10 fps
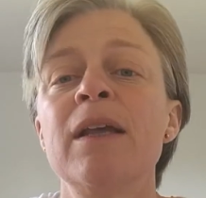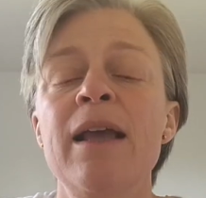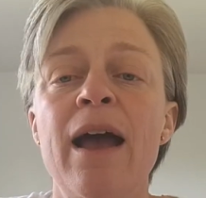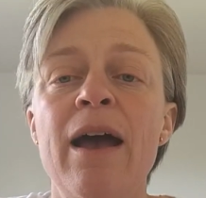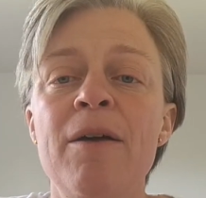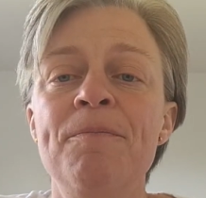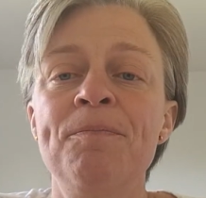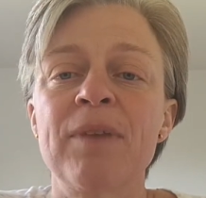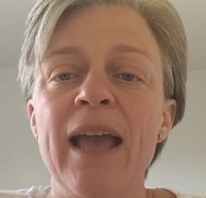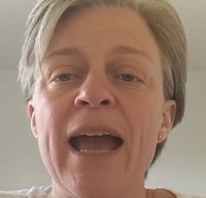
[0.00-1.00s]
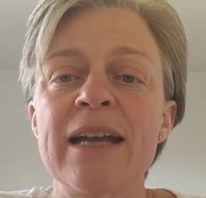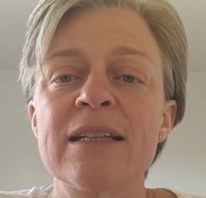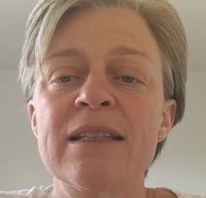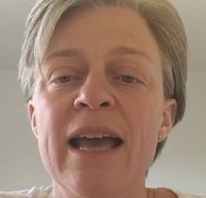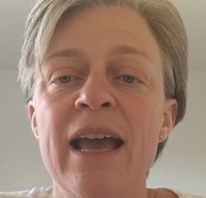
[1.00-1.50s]

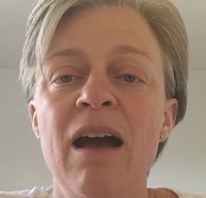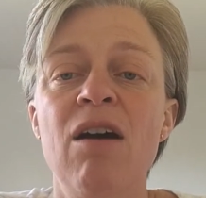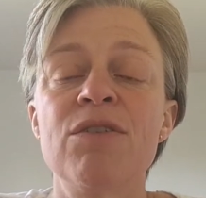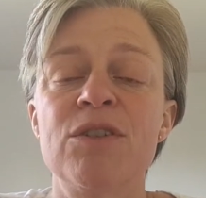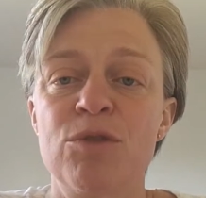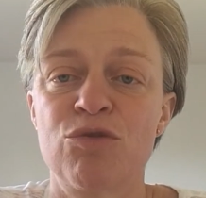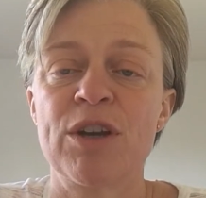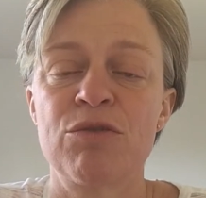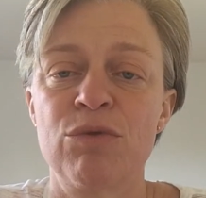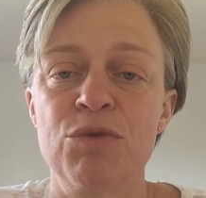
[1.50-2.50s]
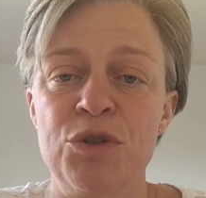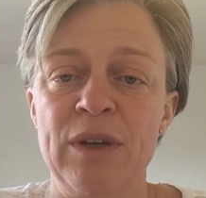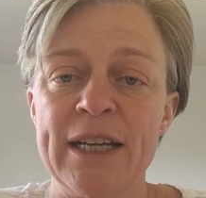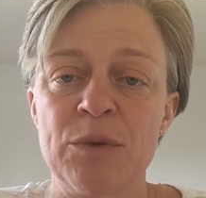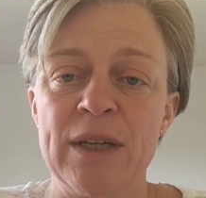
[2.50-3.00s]
And there are some strict rules you
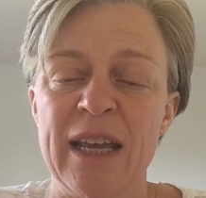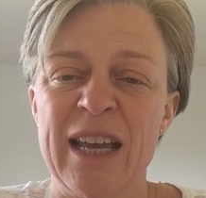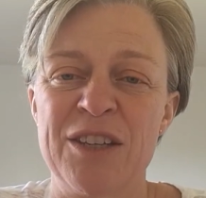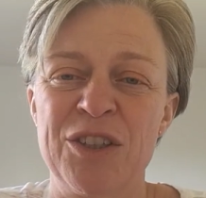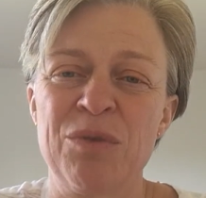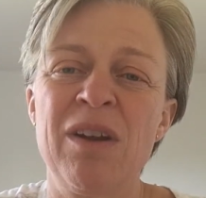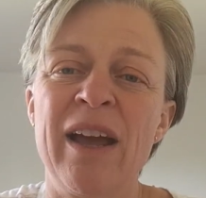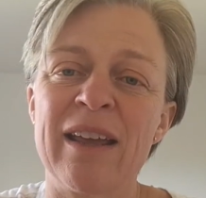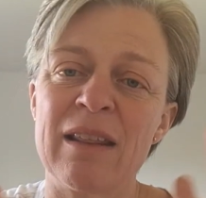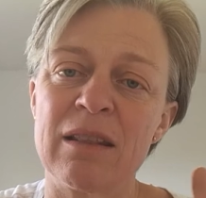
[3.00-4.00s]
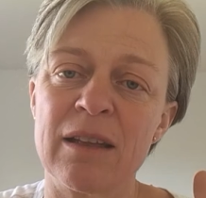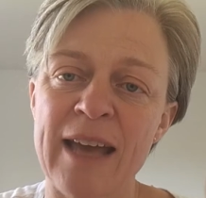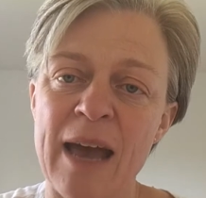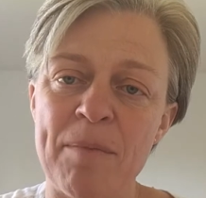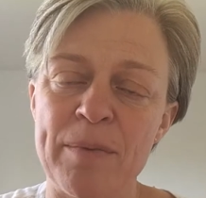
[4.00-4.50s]
need to adhere to, like the
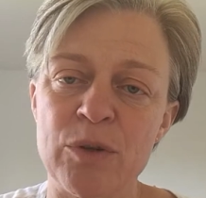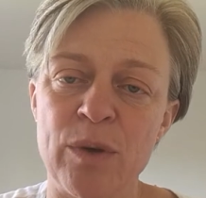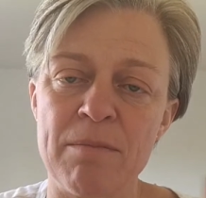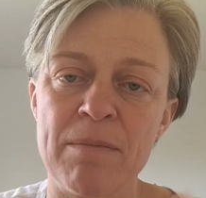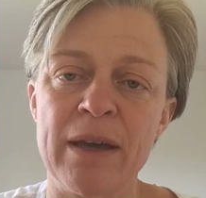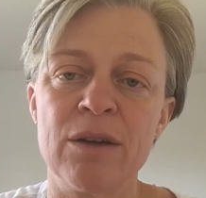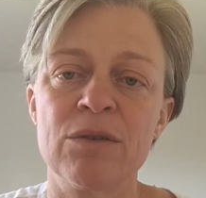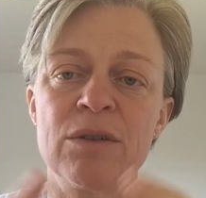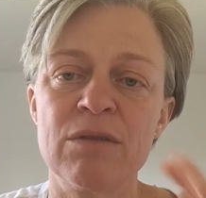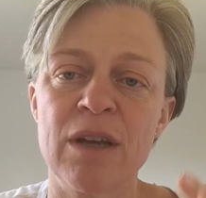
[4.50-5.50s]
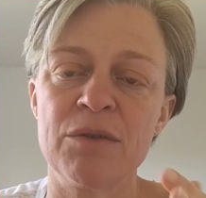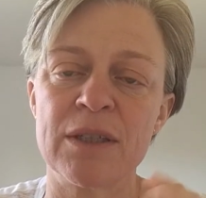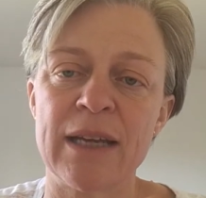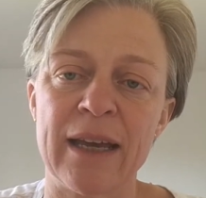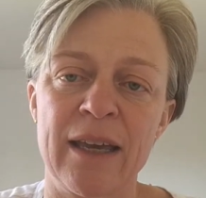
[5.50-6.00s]
gap between meals, no
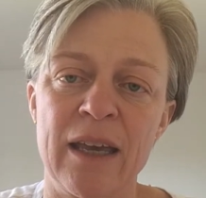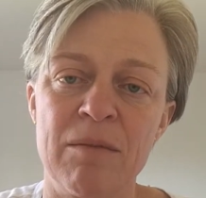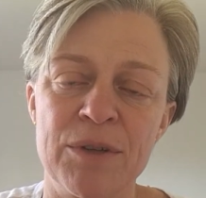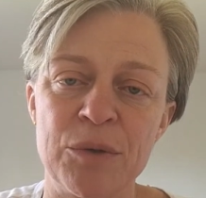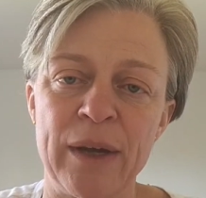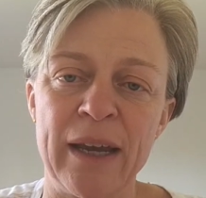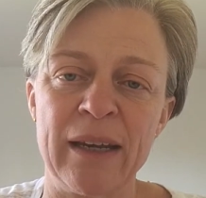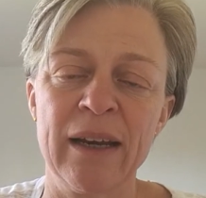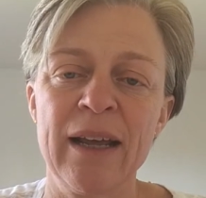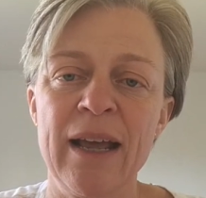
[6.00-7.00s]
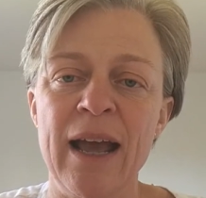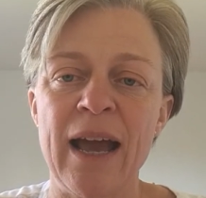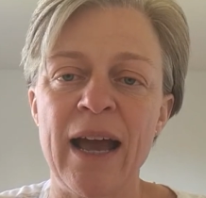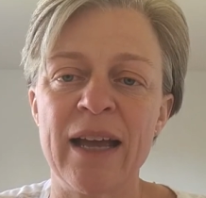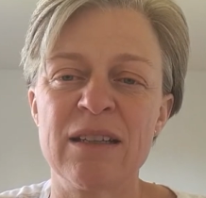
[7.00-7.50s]
snacking in between,
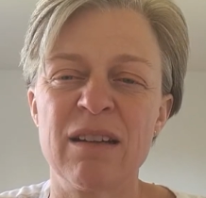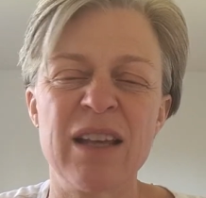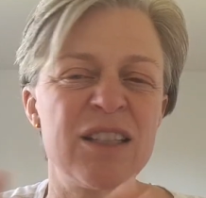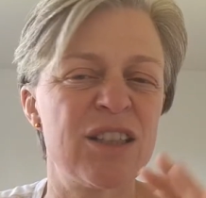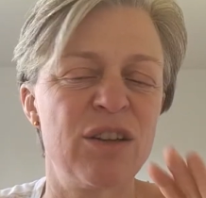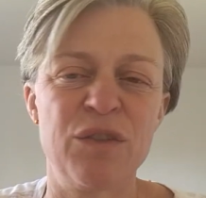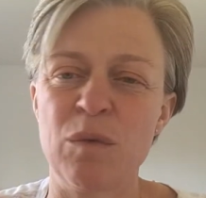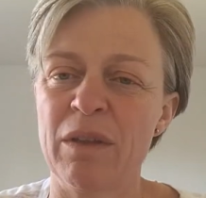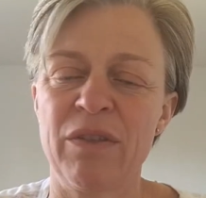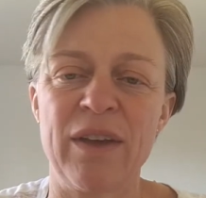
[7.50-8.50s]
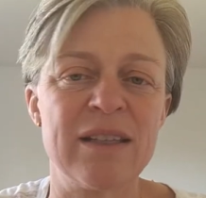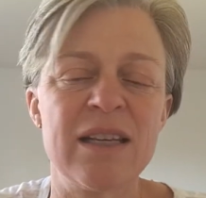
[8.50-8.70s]
and there's just a few other things.